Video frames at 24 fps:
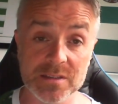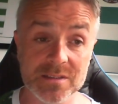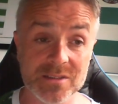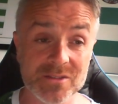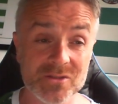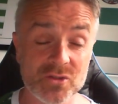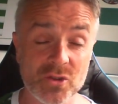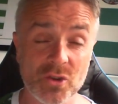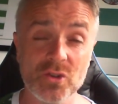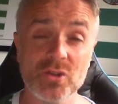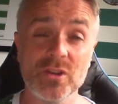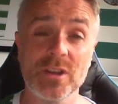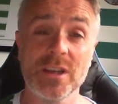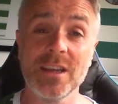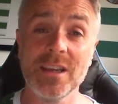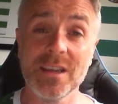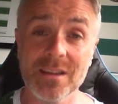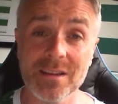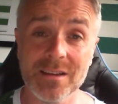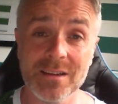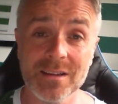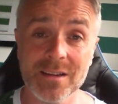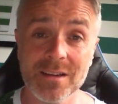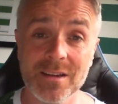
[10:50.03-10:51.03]
It's too late.
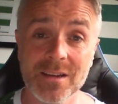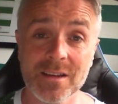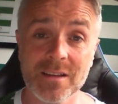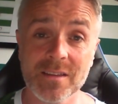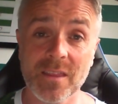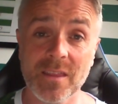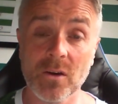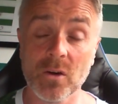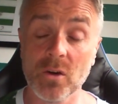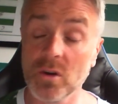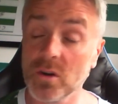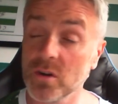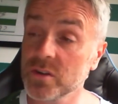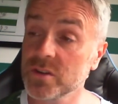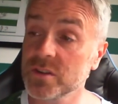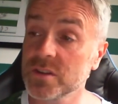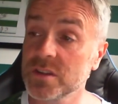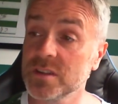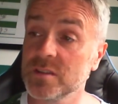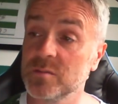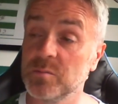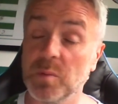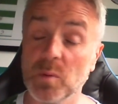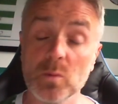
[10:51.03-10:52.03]
The horse
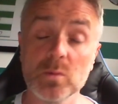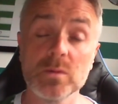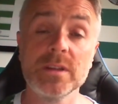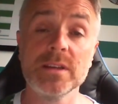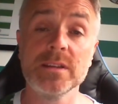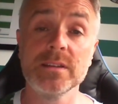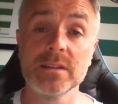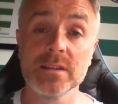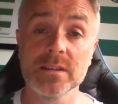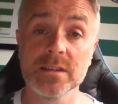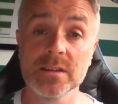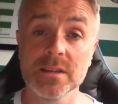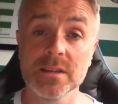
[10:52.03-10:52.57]
has bolted.